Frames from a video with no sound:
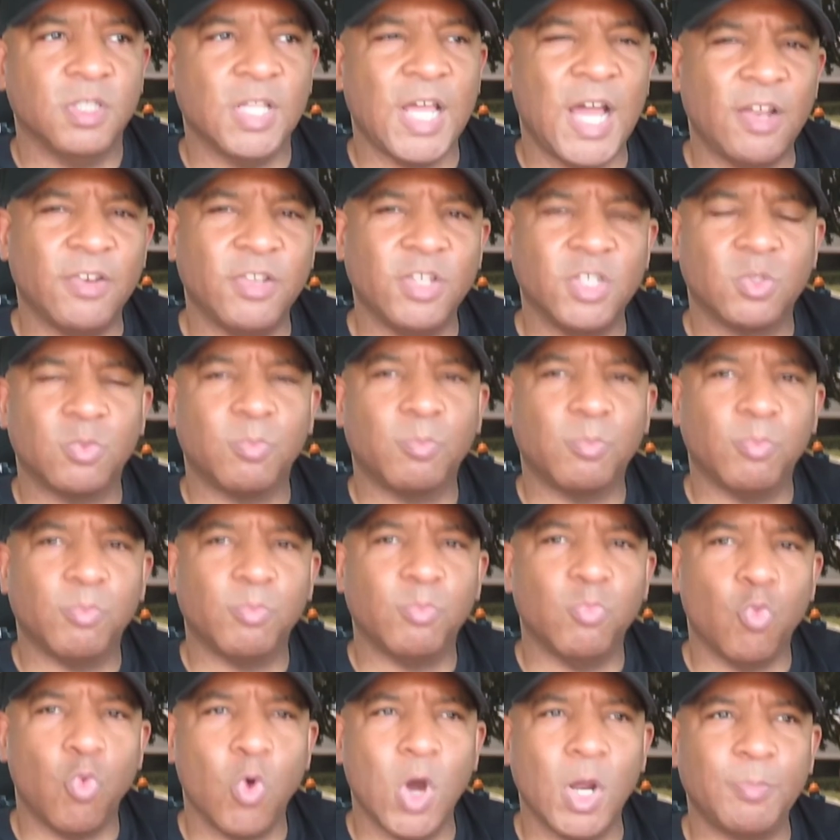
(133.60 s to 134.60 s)
this
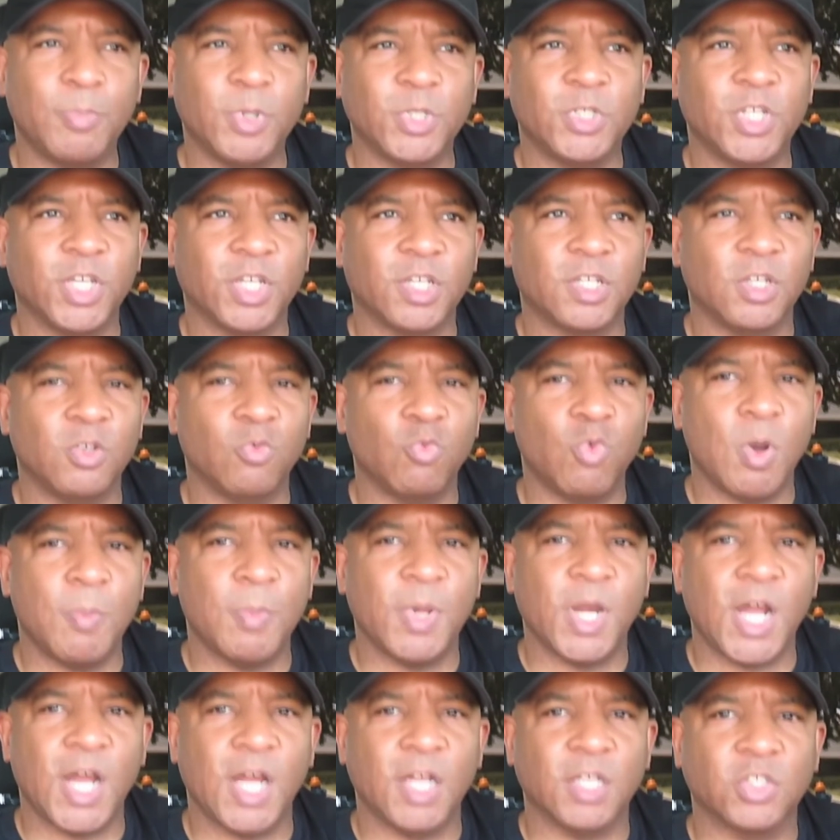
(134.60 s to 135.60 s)
one particular
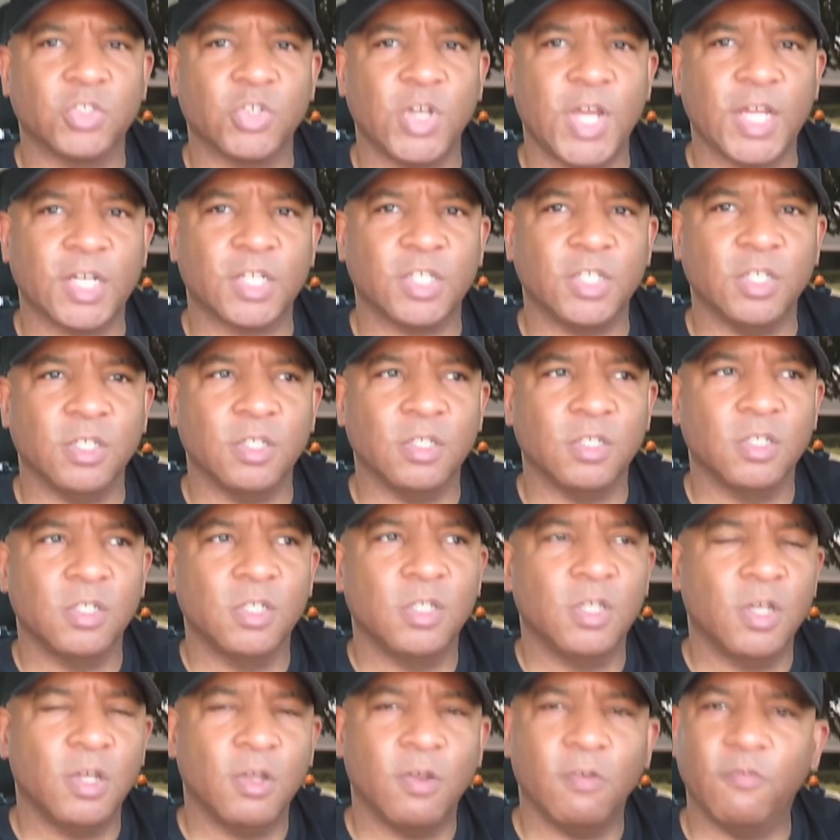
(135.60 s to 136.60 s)
woman I attracted,
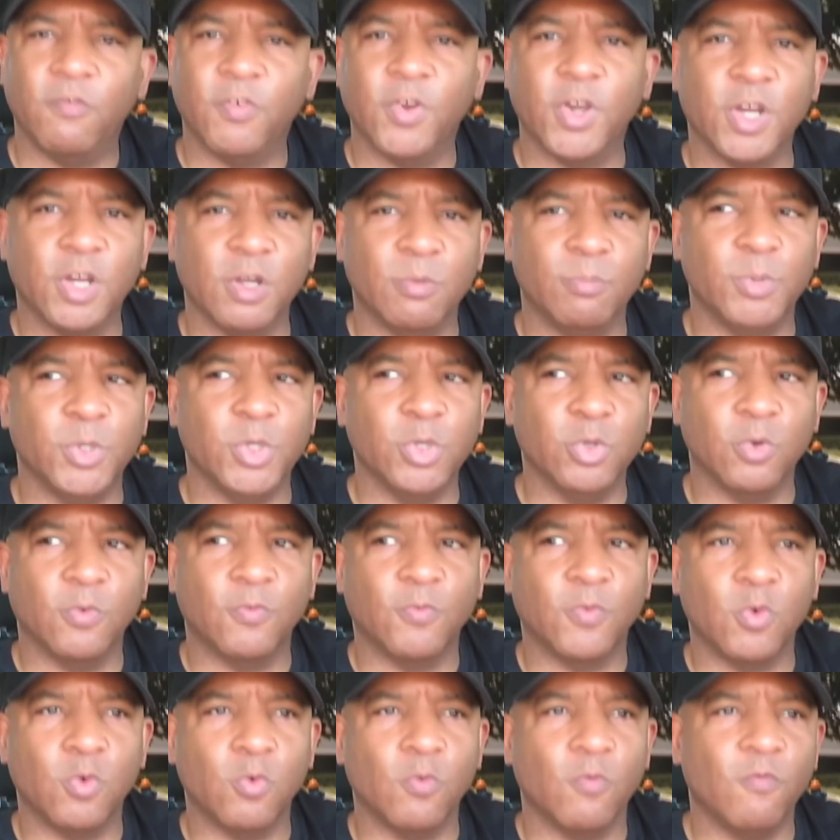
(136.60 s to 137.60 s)
very
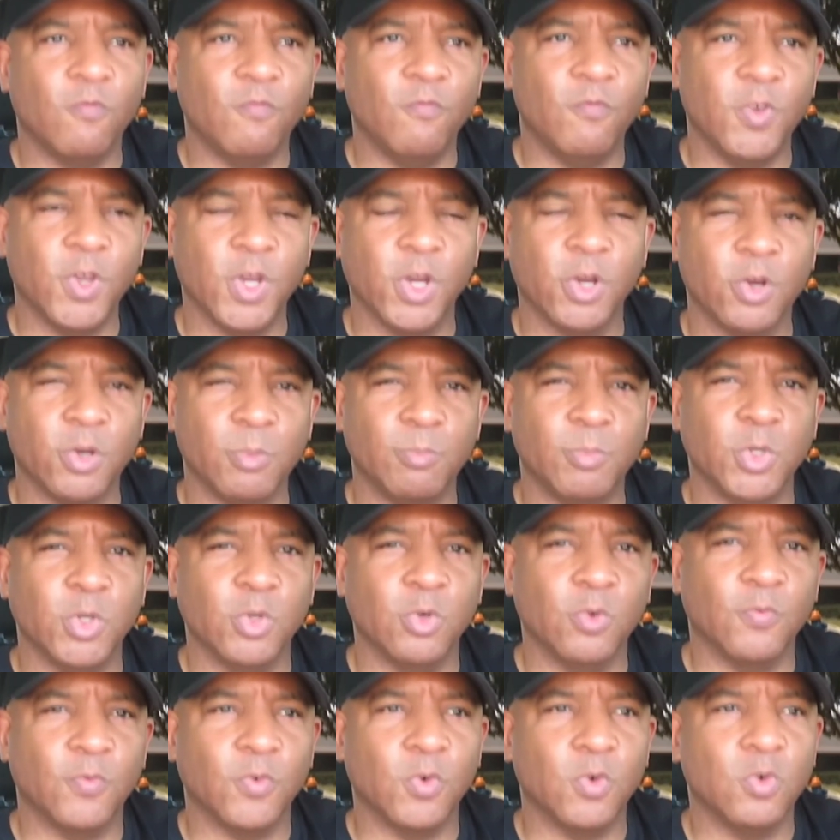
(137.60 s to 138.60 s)
beautiful, very
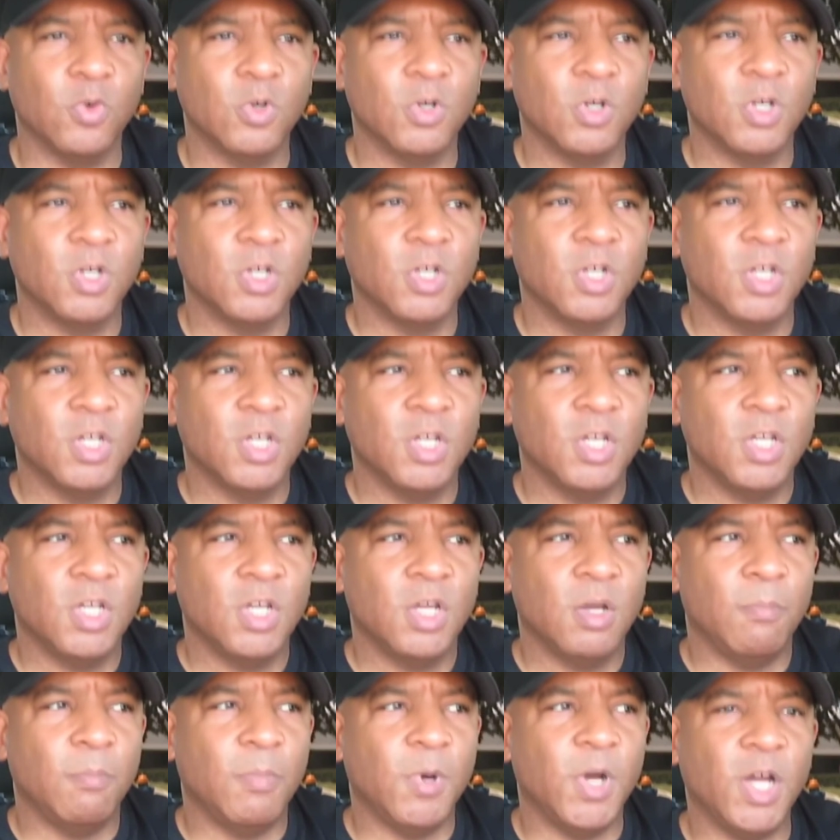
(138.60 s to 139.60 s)
beautiful.
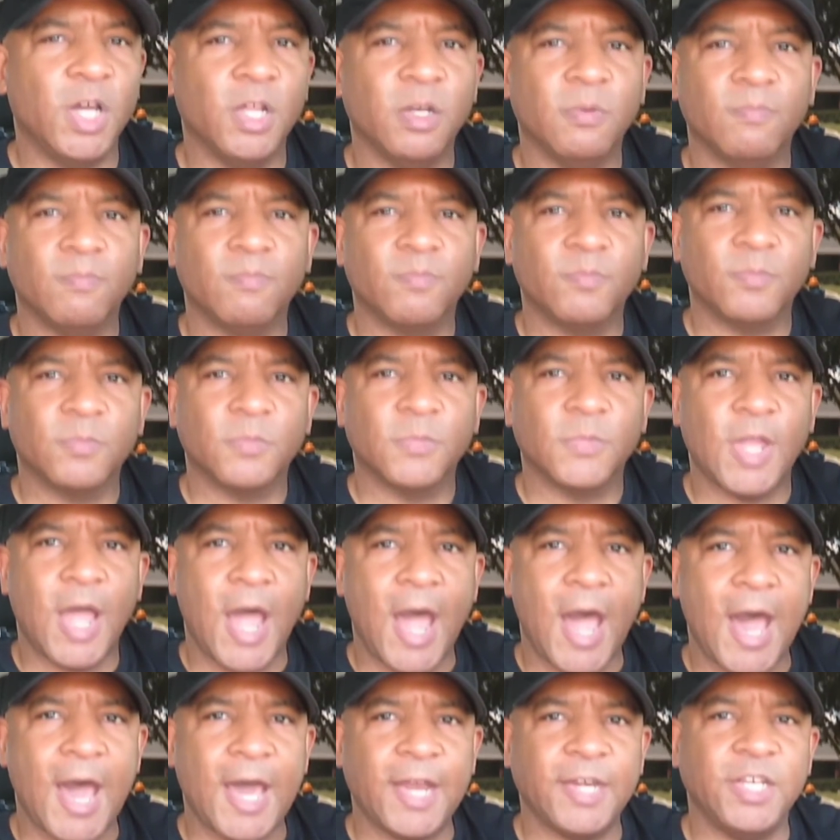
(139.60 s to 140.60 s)
But
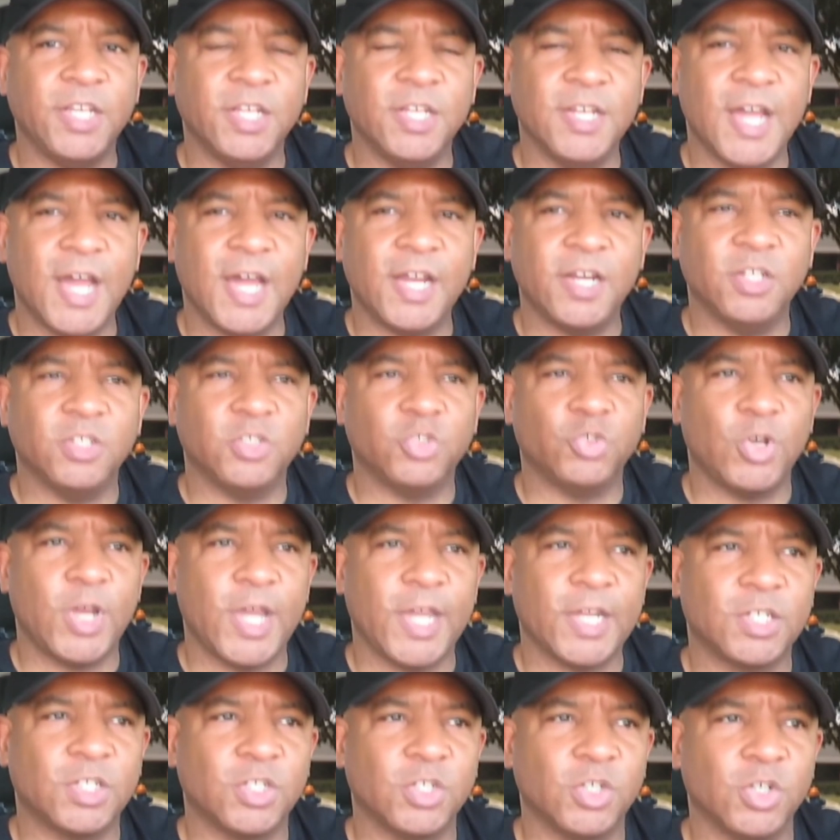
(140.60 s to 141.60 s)
I did not
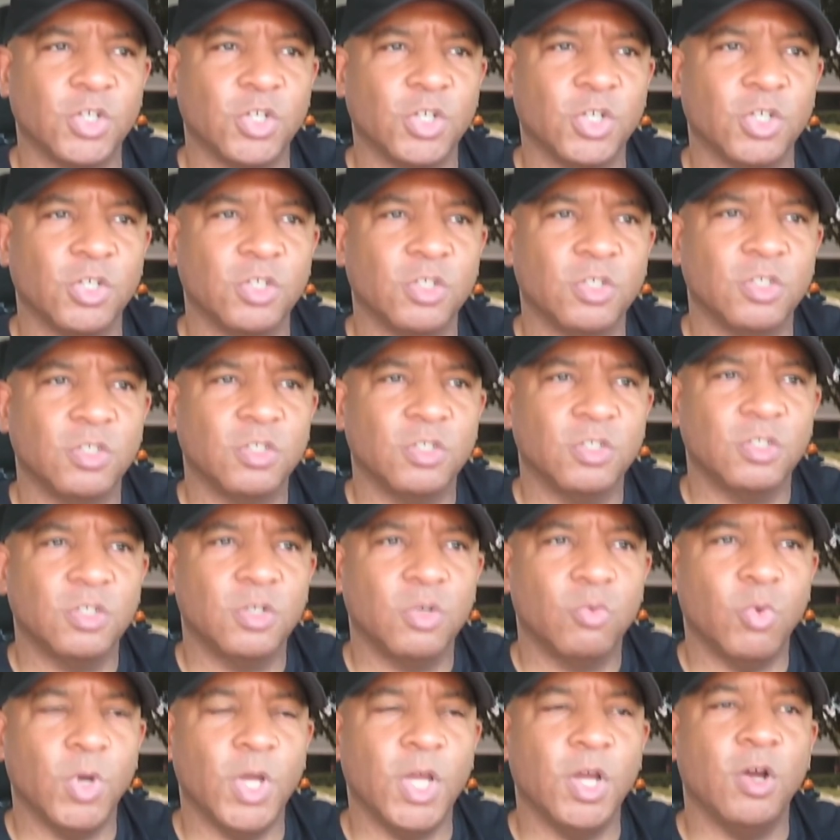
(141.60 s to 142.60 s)
attract her.
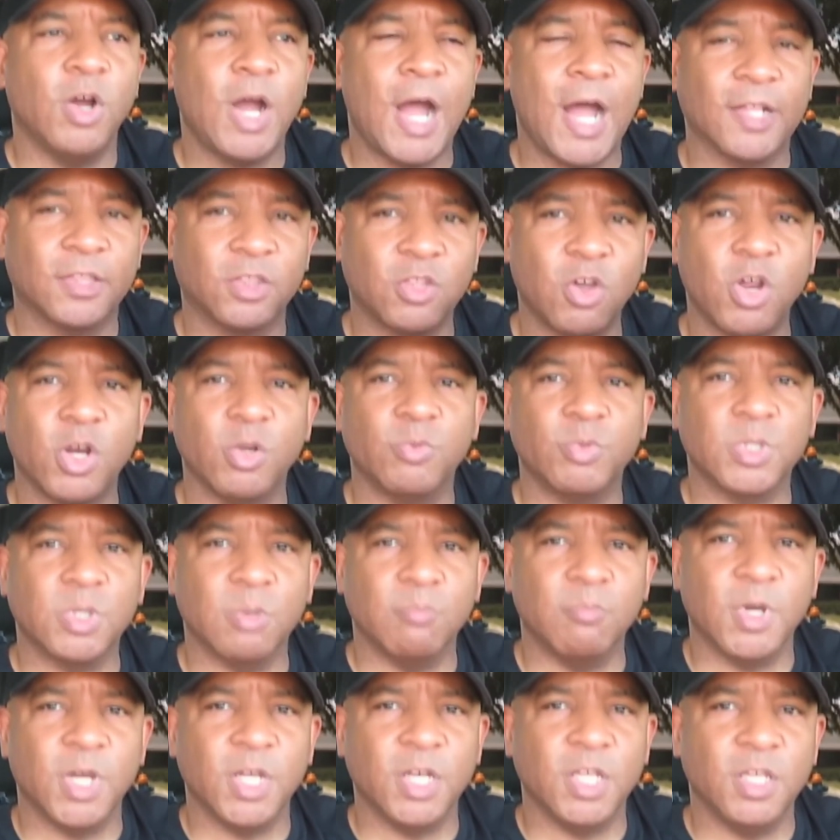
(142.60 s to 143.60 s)
Well, I thought it was the
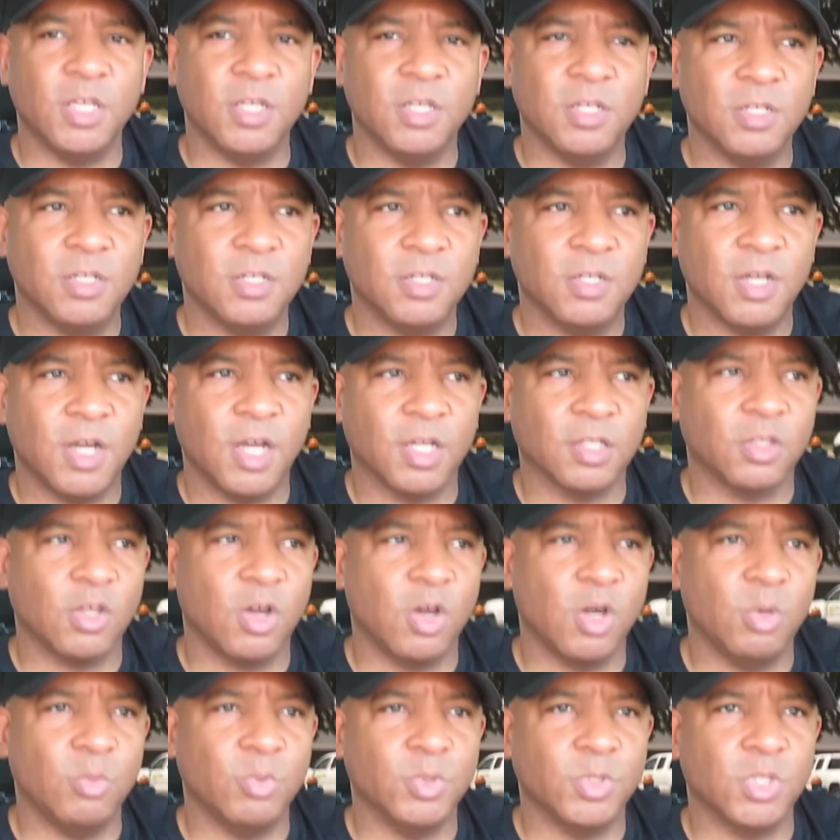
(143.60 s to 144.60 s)
money, I
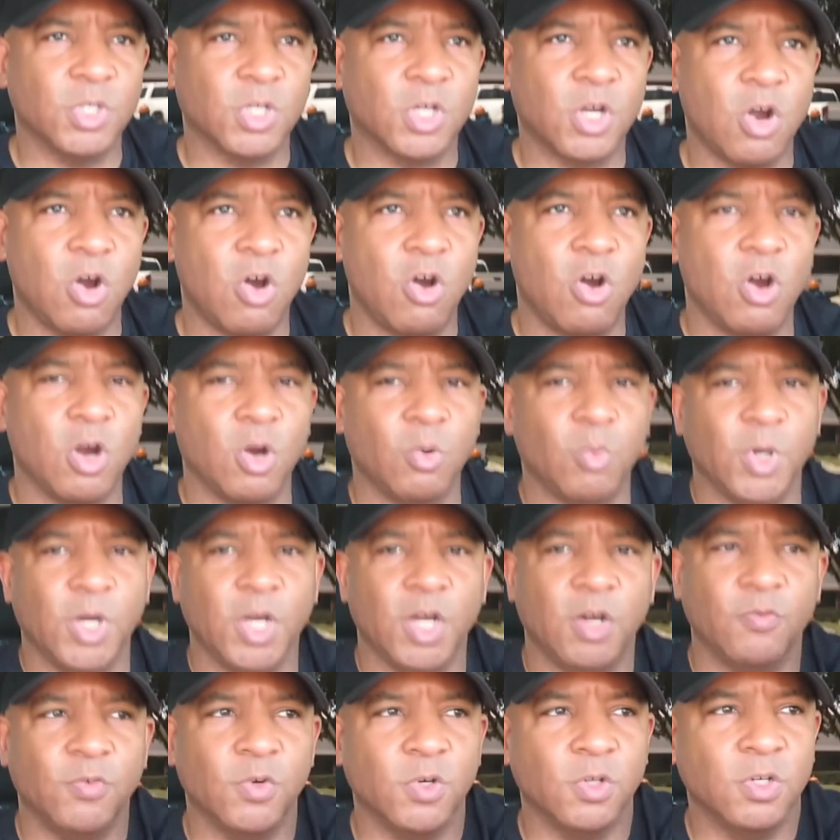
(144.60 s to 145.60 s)
thought it was the car or
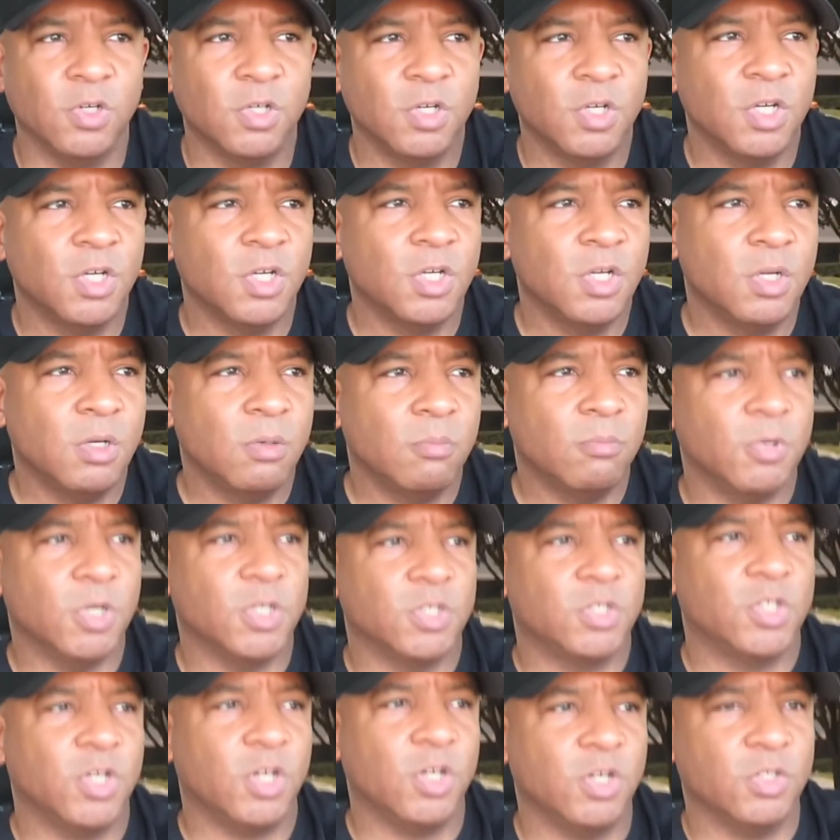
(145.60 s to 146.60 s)
whatever,
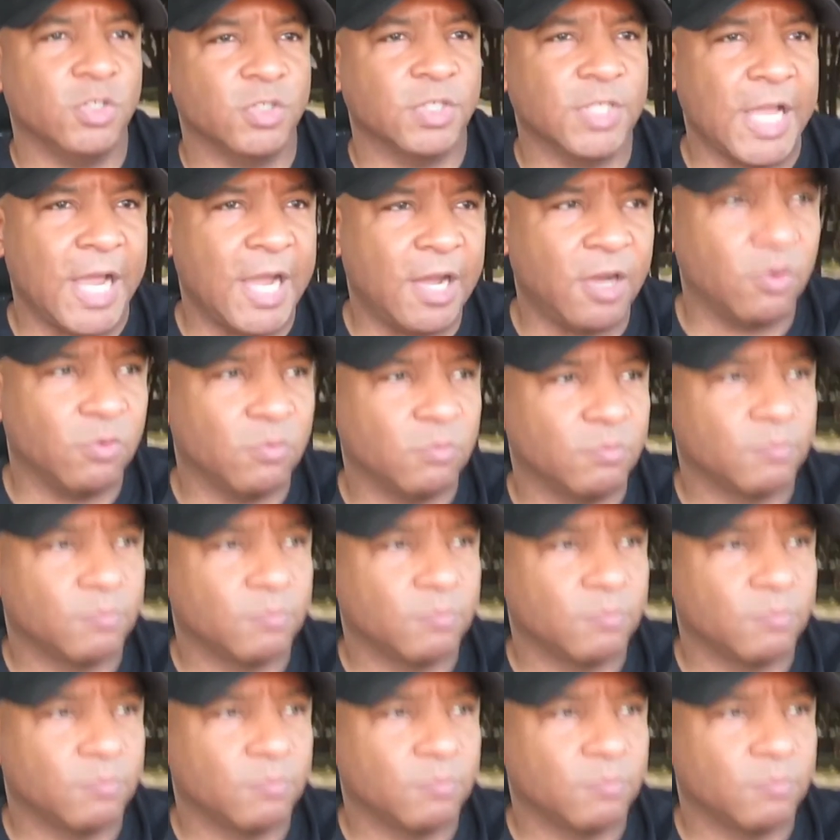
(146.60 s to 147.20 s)
but turns out